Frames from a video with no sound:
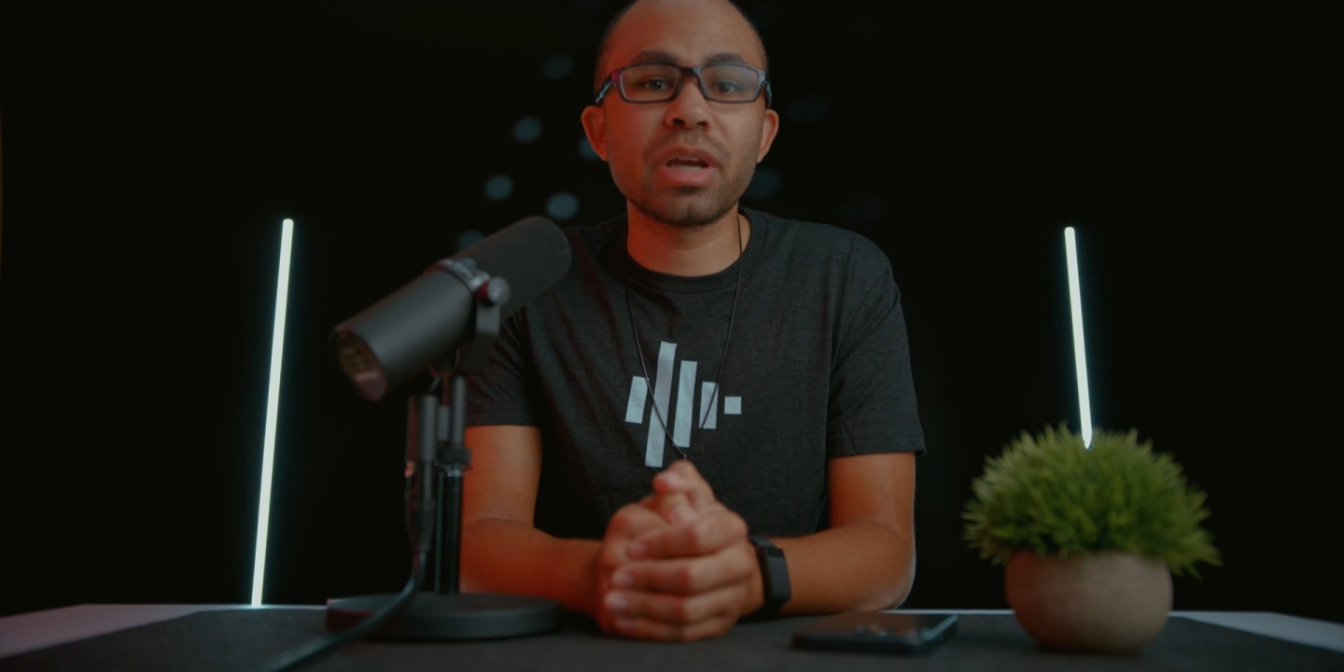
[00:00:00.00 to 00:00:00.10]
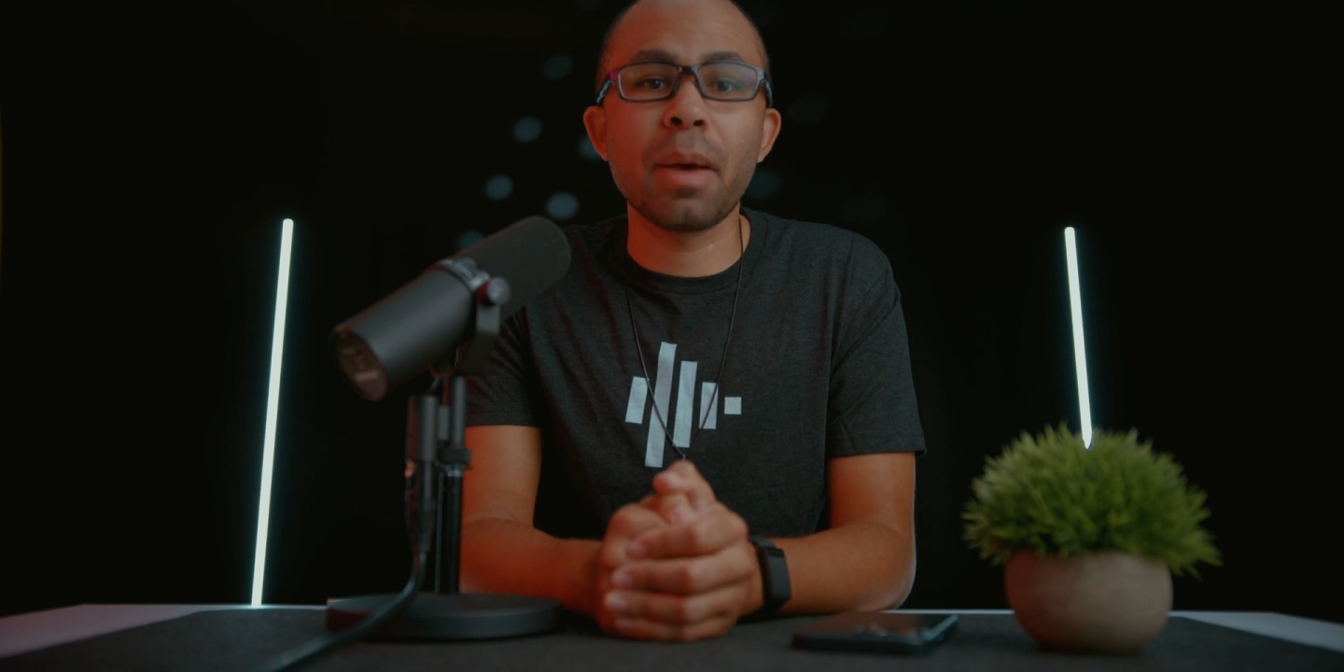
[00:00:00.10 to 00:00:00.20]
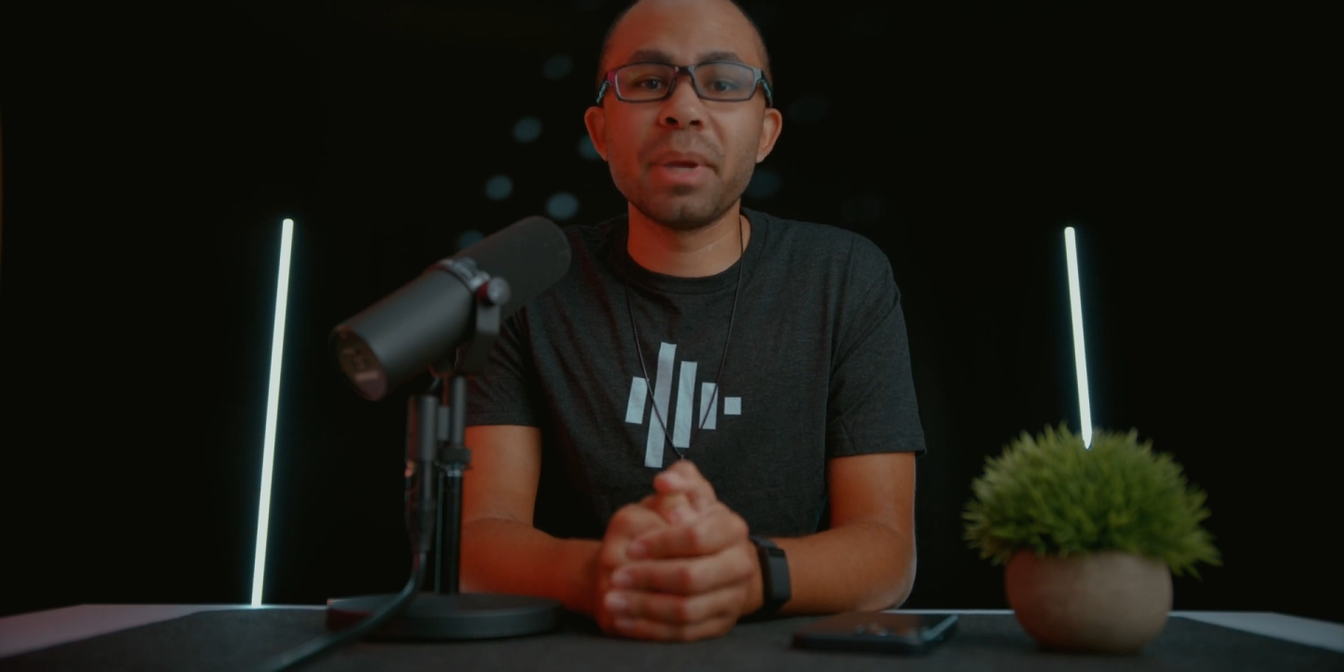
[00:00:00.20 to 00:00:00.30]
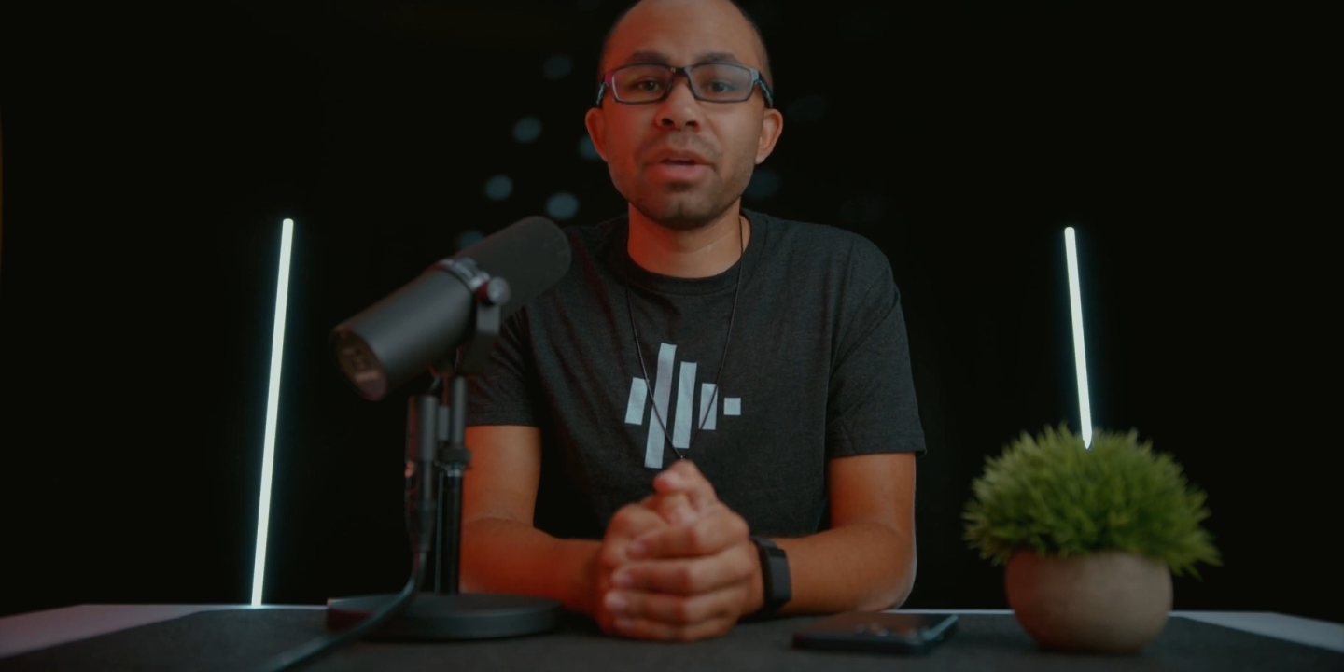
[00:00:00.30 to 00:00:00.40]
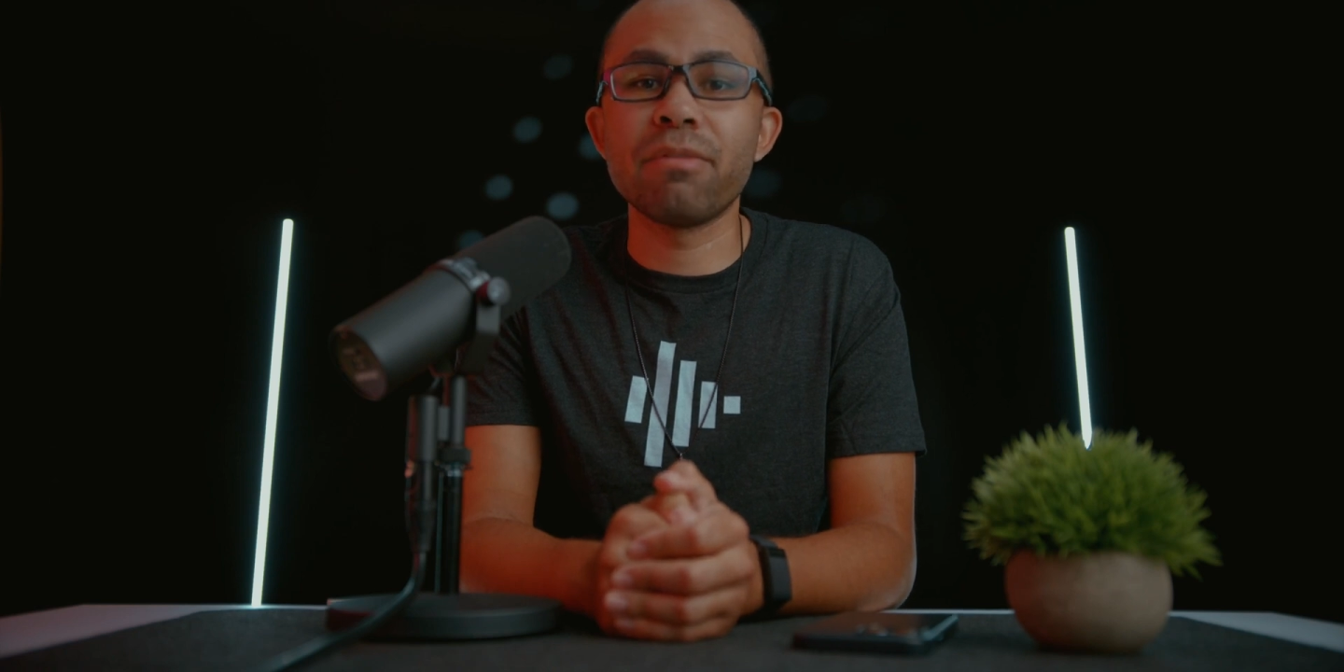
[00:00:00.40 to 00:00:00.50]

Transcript: coming